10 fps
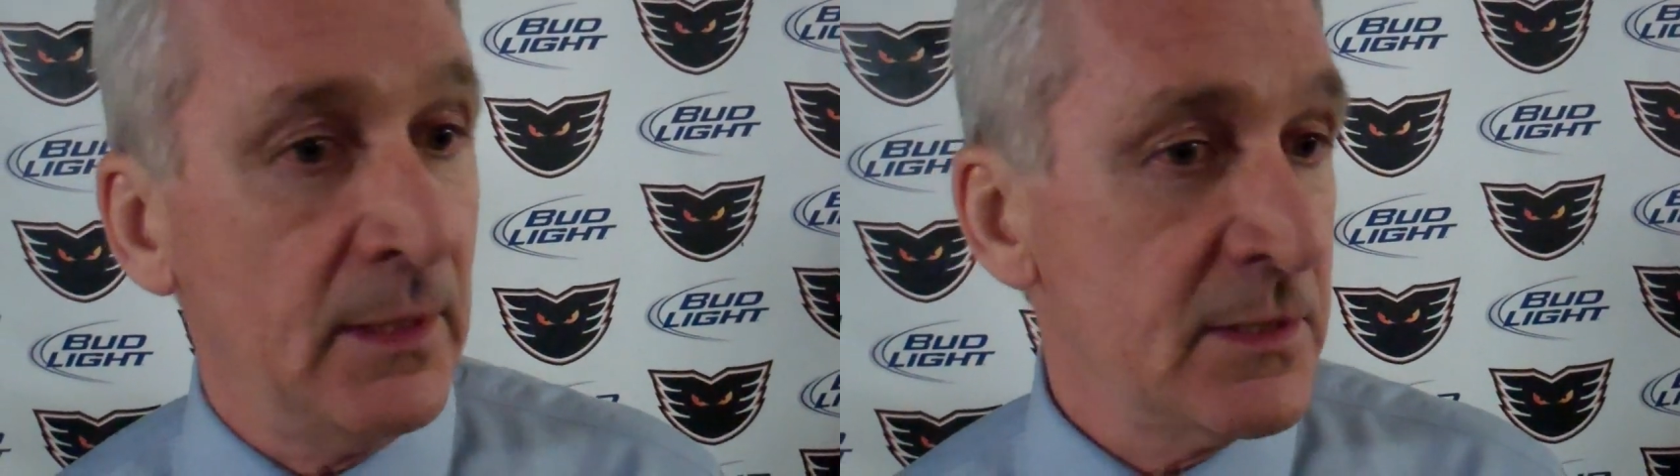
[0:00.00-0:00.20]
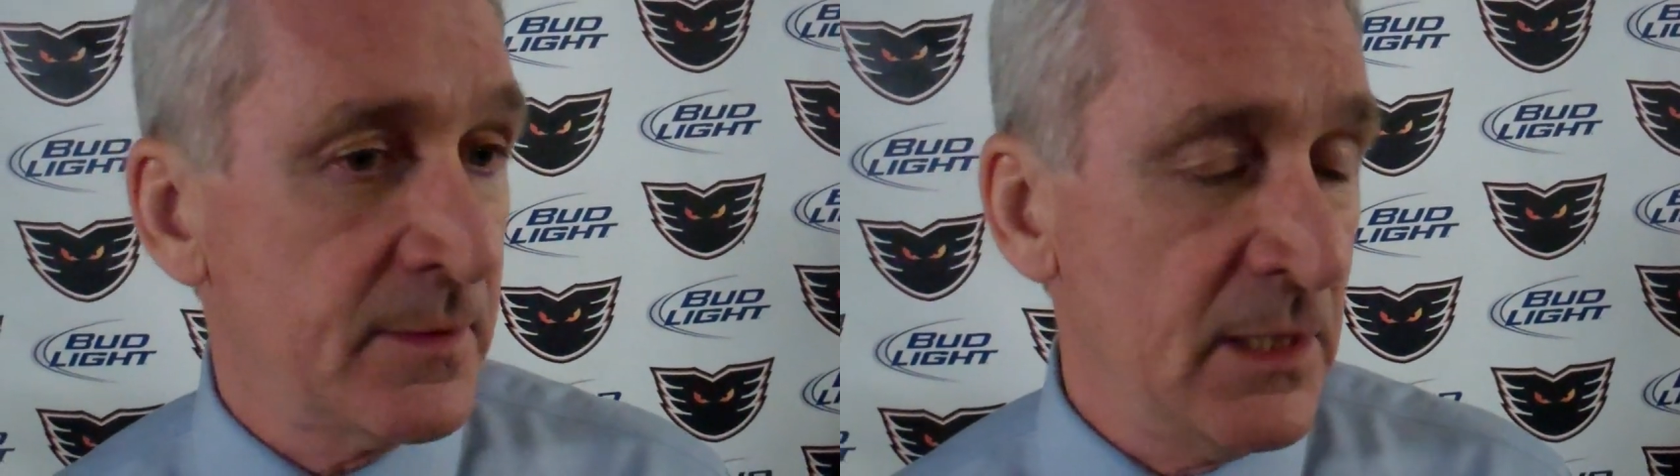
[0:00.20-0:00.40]

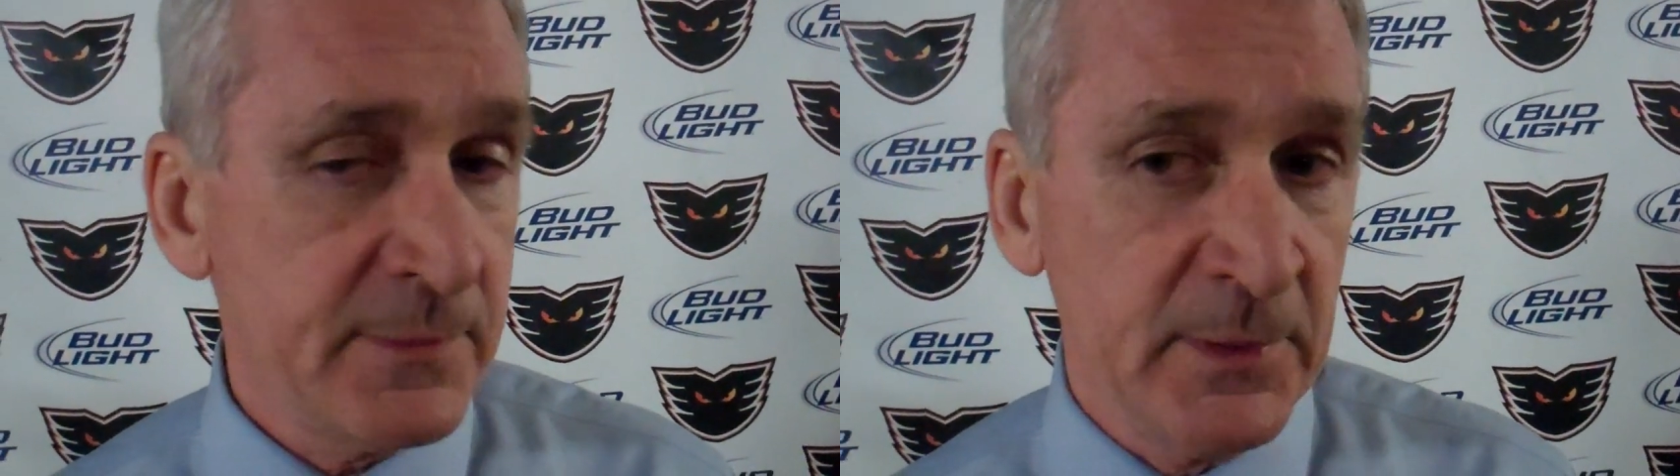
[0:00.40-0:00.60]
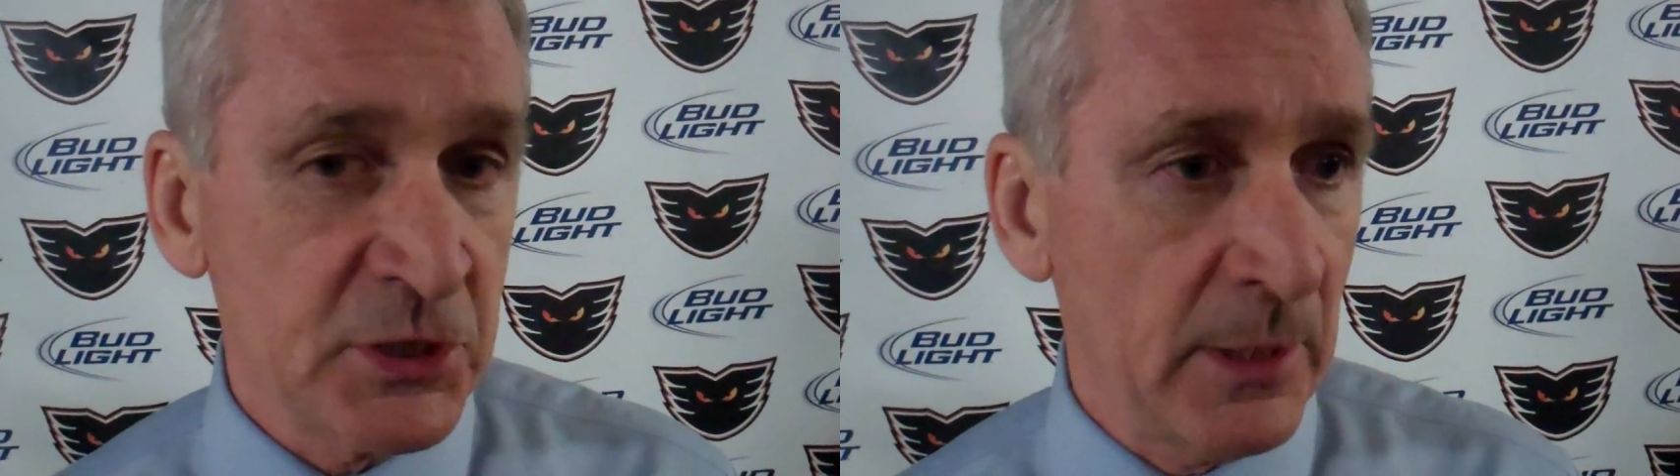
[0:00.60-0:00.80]
He's
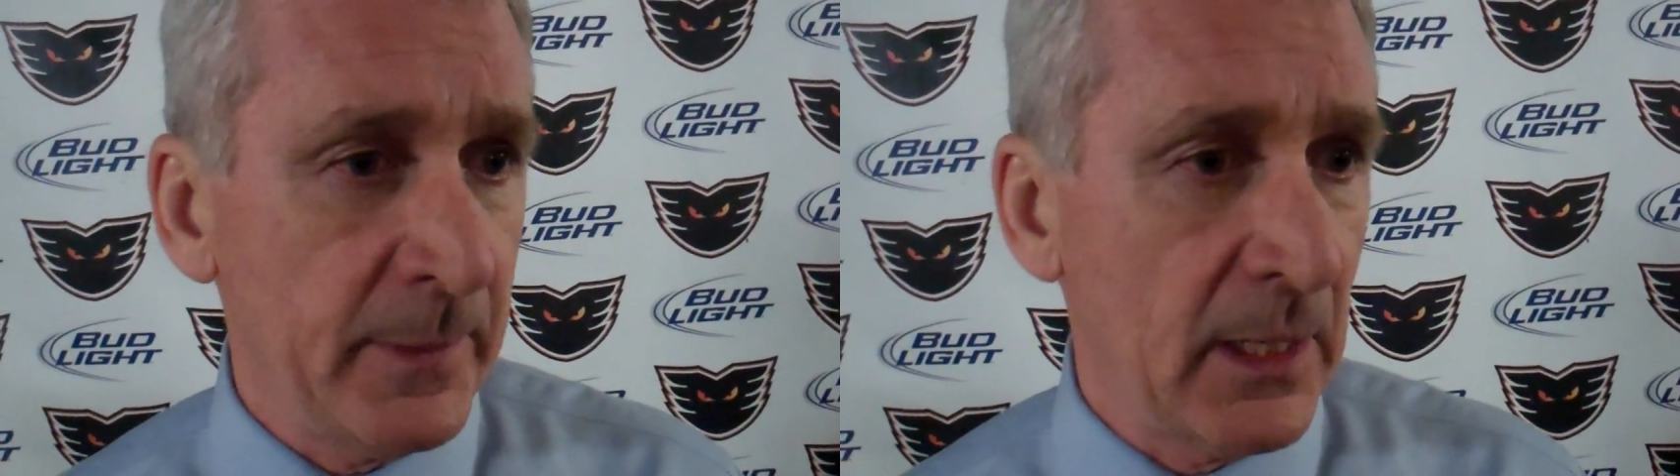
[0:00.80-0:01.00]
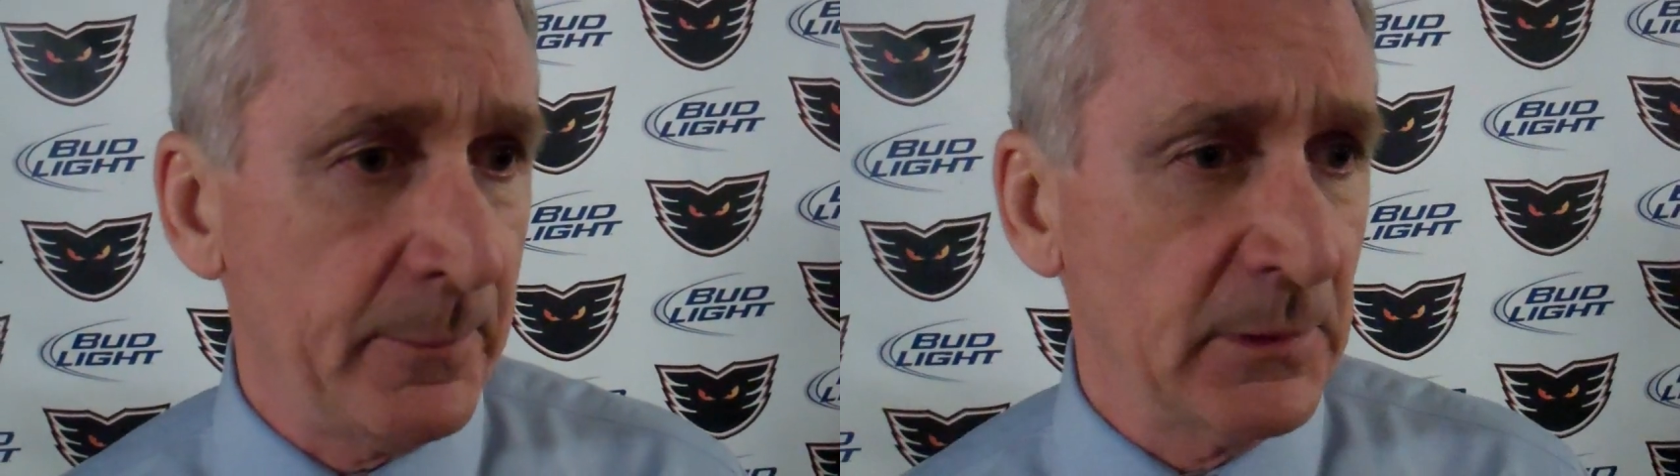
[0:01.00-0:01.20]
been
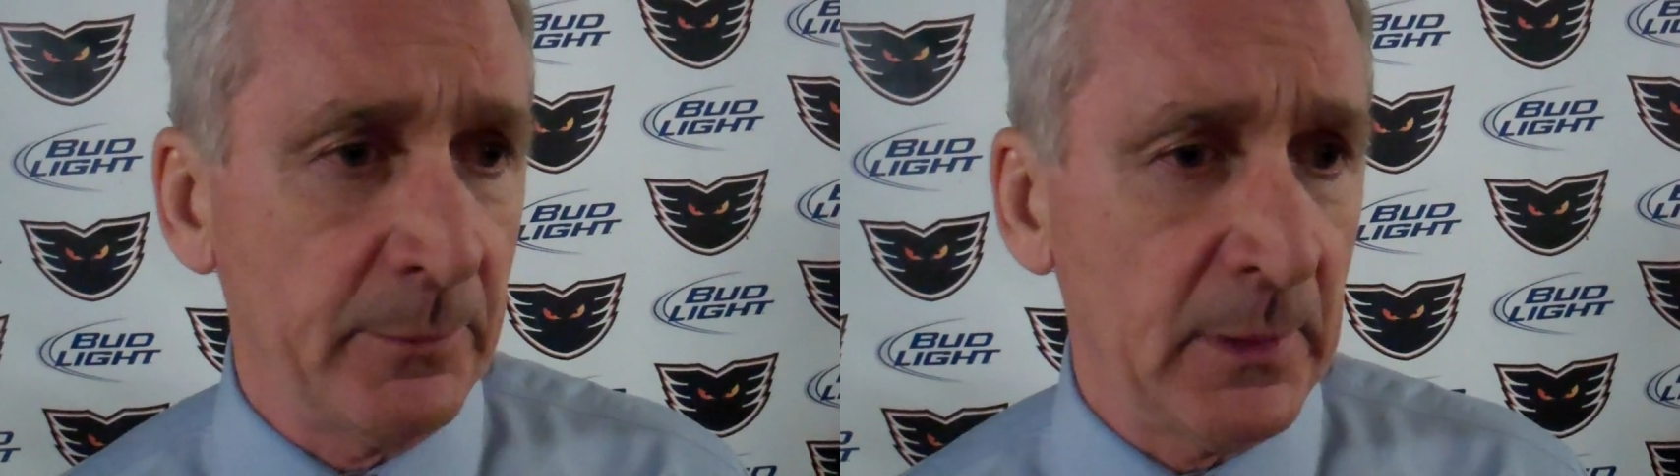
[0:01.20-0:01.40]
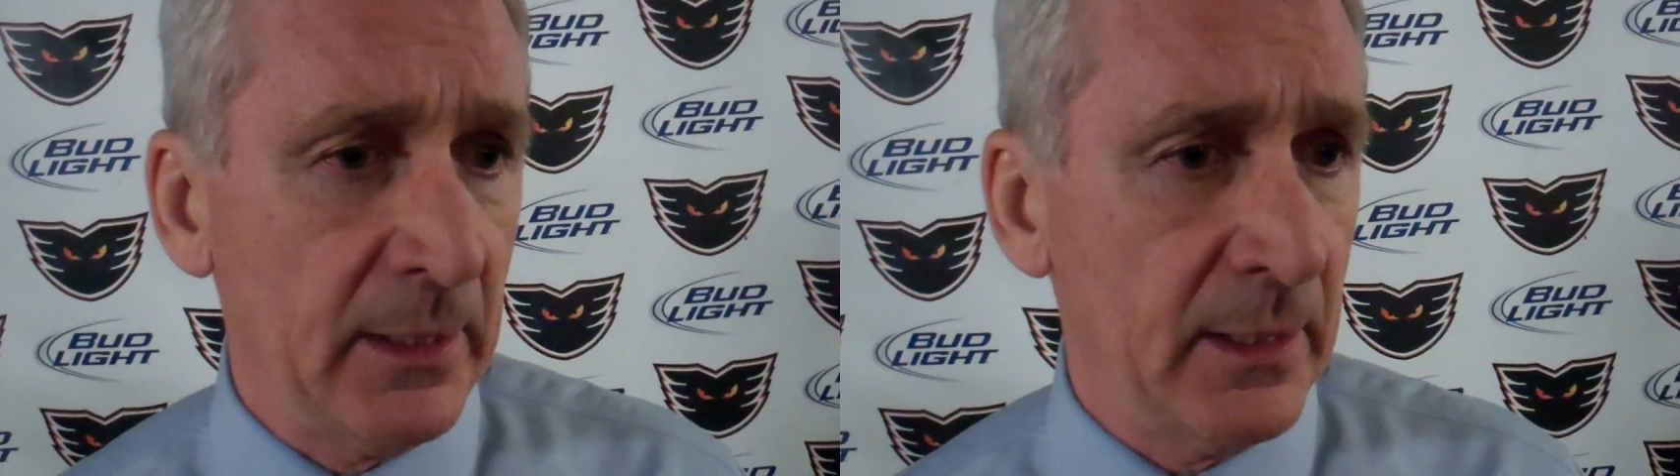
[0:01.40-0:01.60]
jumping up in
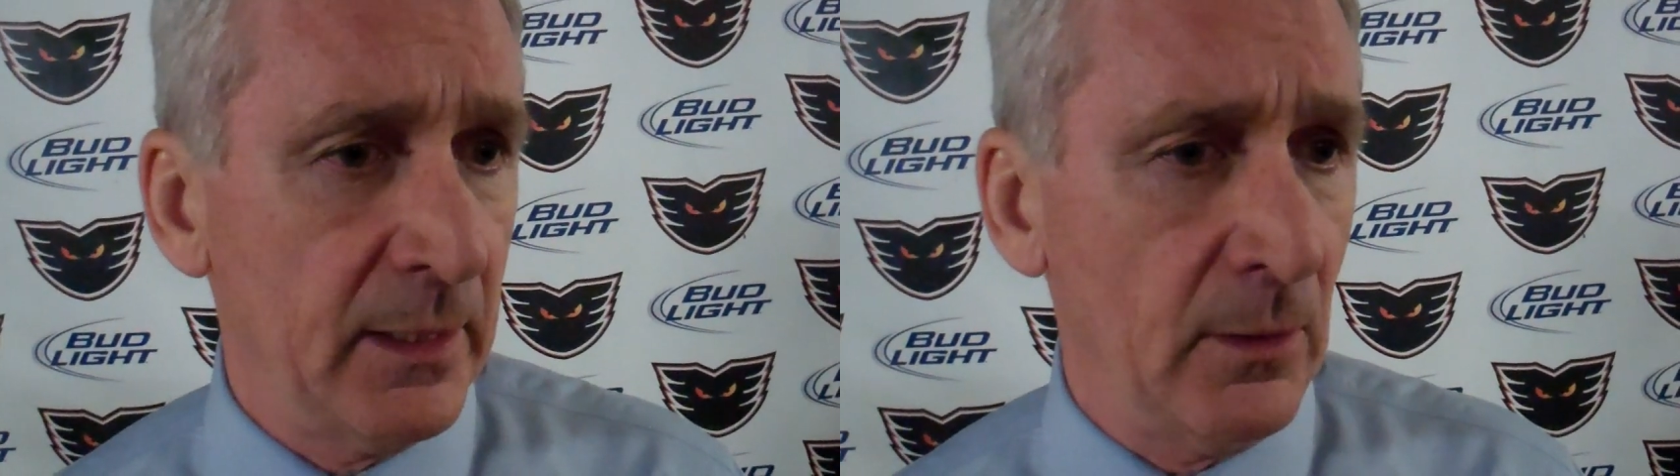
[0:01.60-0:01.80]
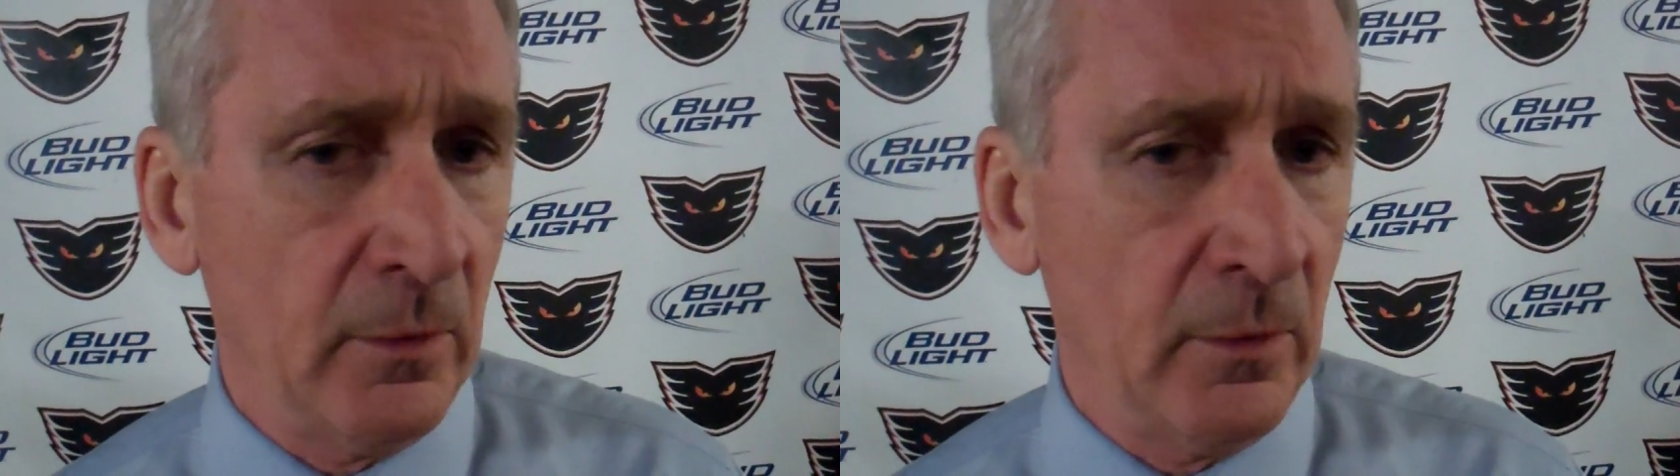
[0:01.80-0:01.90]
the play